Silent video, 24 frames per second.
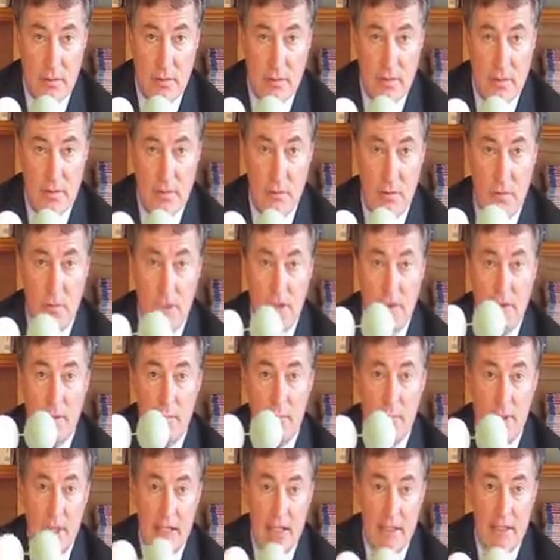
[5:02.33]
So when the
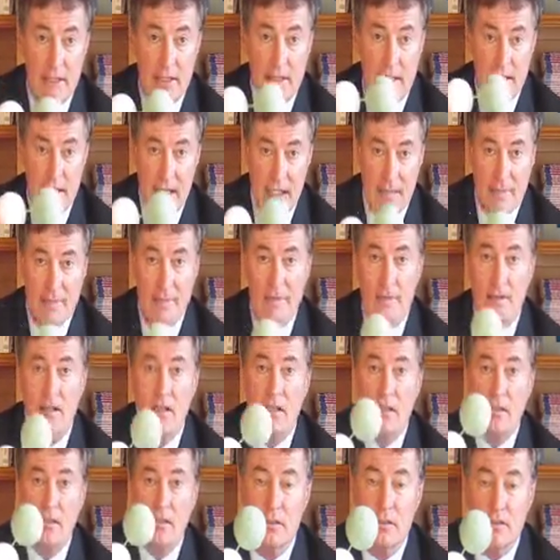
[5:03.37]
blood gets
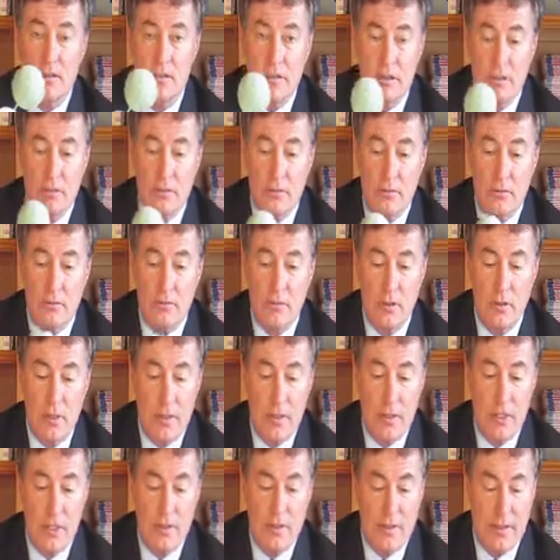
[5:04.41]
to
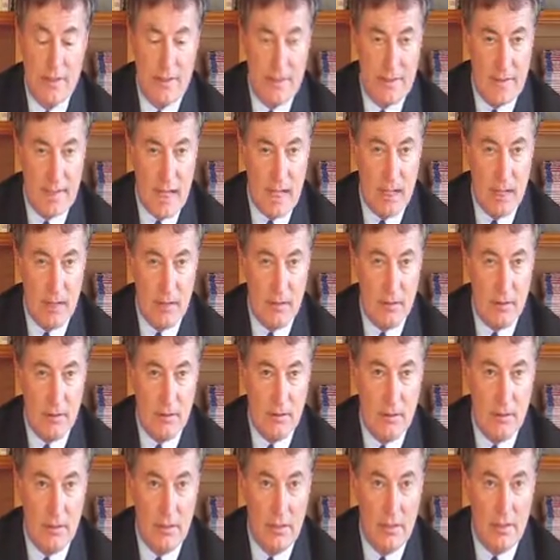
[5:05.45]
the cell,
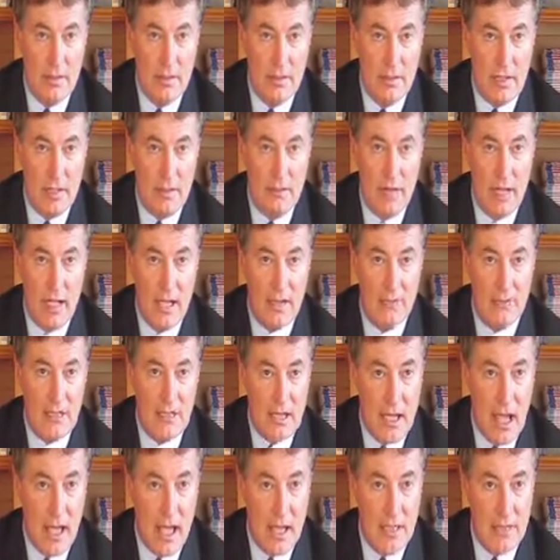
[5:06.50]
instead of
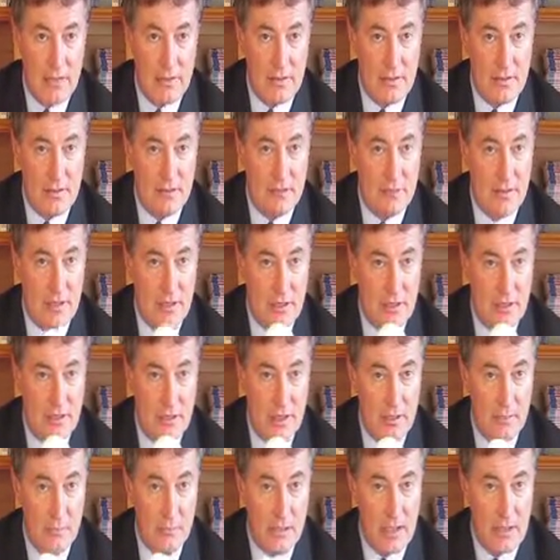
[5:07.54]
having oxygen, which it
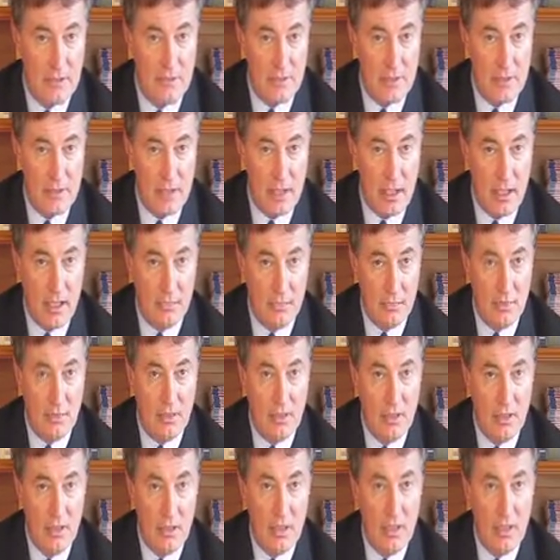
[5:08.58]
can mix with the carbon